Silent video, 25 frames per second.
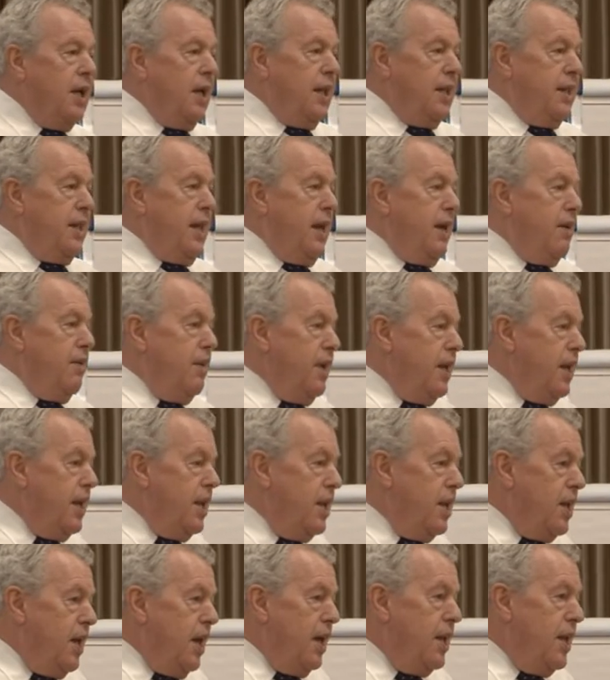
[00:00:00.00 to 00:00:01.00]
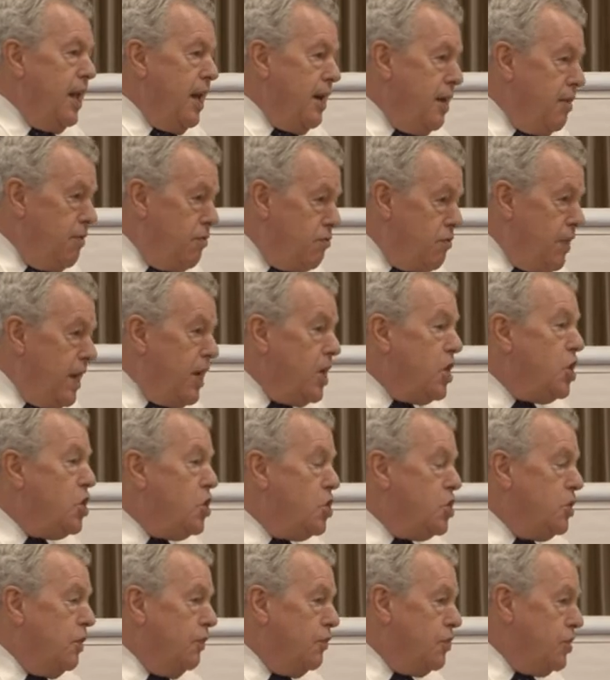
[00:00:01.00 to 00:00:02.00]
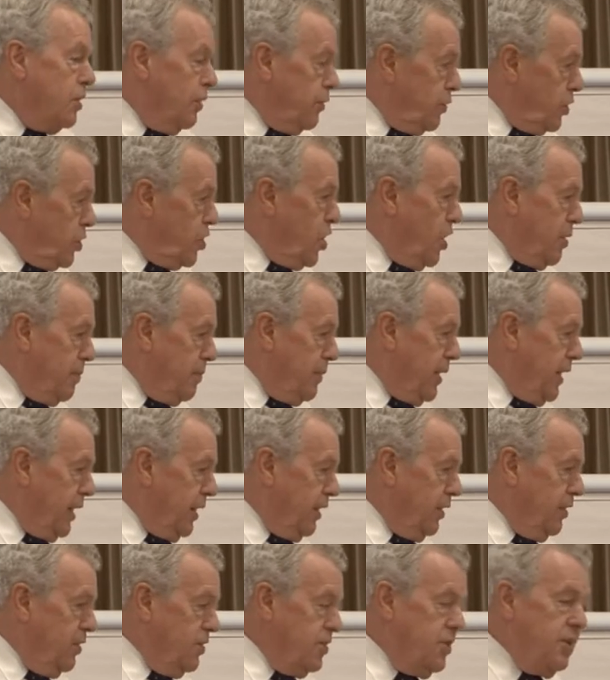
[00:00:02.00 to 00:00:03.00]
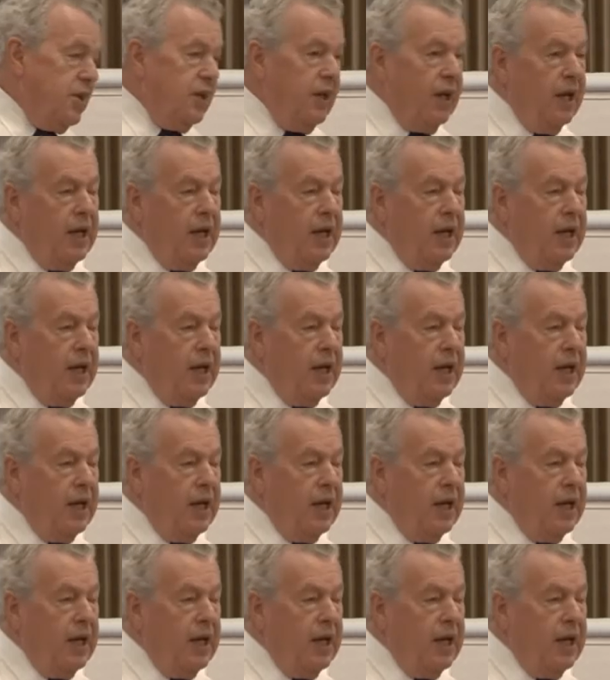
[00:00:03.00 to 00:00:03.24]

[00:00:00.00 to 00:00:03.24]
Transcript: They're in a known range of sort of compounds,